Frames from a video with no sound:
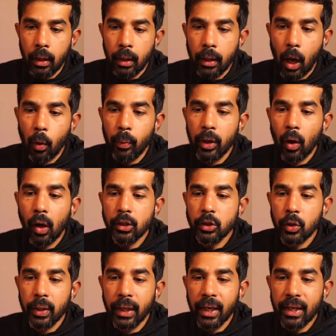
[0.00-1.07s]
Now we also
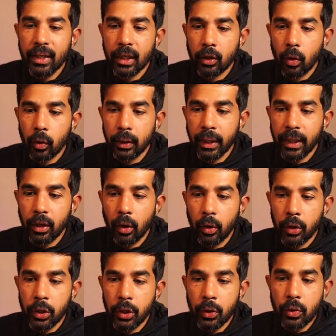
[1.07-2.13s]
need the Cognito
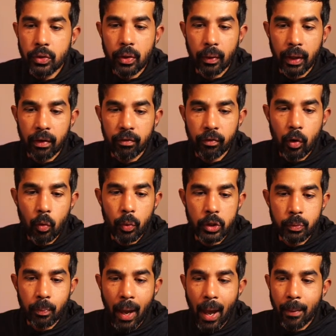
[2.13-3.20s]
user info, which
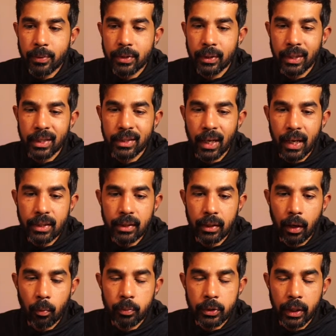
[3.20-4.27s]
maps the JSON
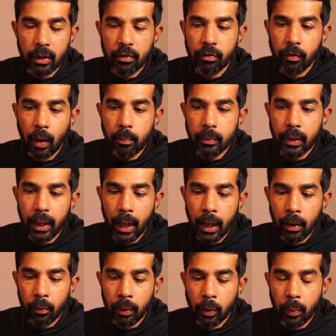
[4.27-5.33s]
object from the uh,
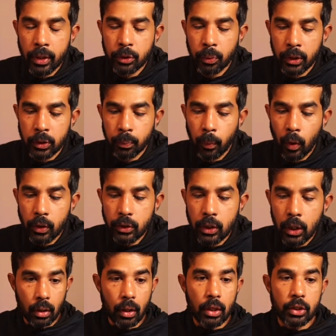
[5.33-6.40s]
request response
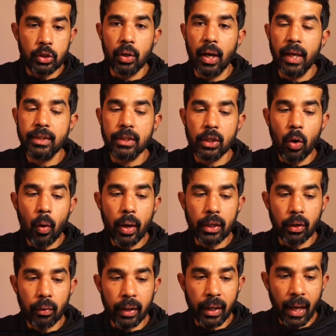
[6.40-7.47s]
so let's go and
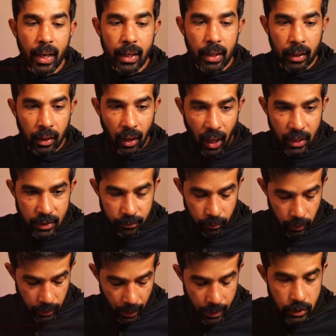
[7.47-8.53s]
create a class
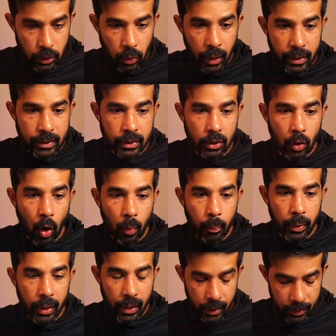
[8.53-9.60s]
for that. So let's
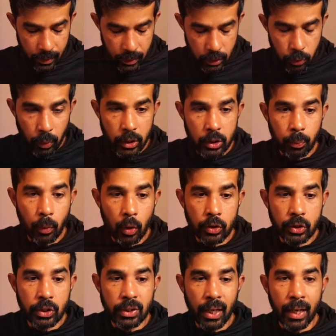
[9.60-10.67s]
copy this
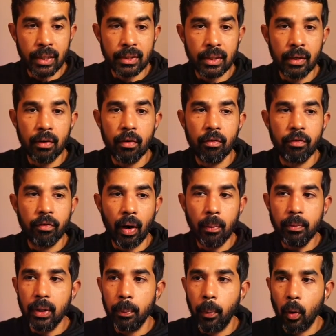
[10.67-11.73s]
response JSON from
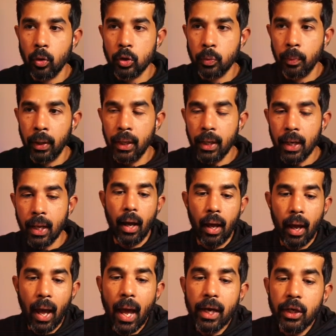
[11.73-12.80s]
the Postman.
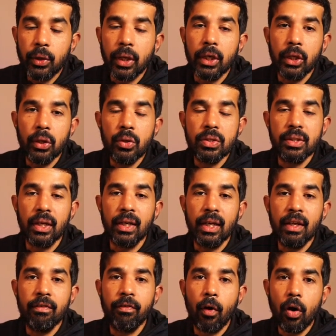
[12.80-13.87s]
And you can use the
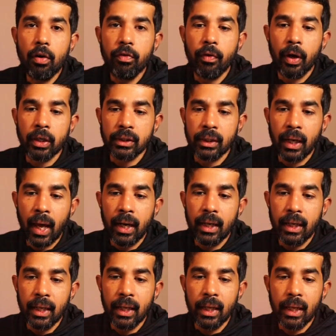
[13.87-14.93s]
default
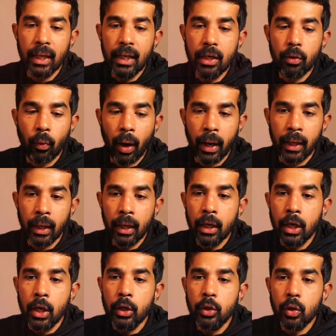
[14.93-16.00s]
functionality in Rider
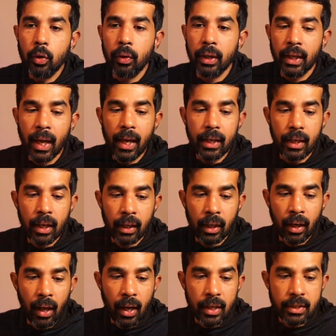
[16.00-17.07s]
to create a
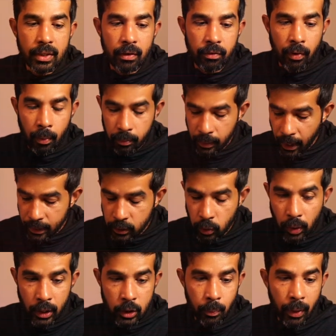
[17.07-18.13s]
class from that. So
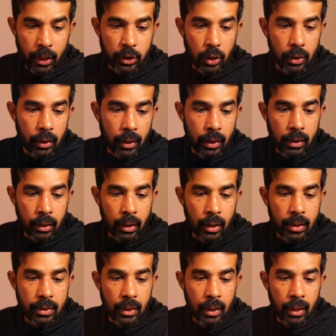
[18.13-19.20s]
let's make sure the
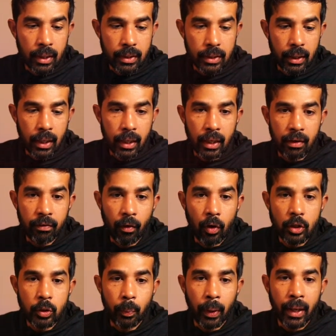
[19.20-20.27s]
cursor is in a
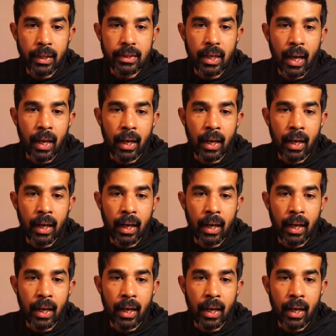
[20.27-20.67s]
default space and